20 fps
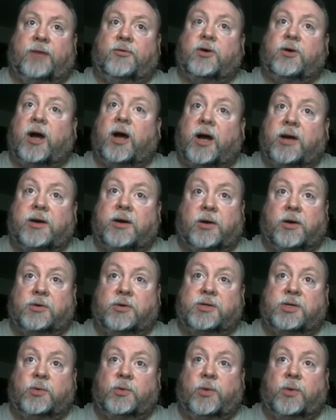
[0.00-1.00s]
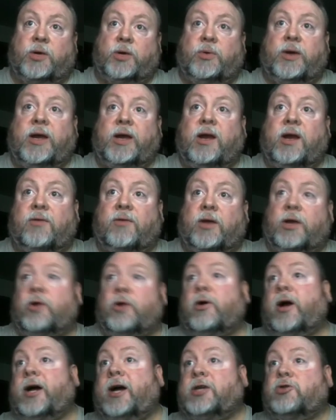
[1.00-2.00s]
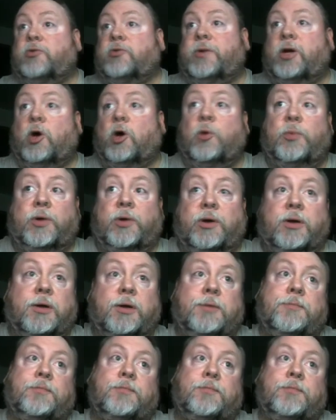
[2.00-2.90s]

for God knows that when you eat of it, your eyes will be opened,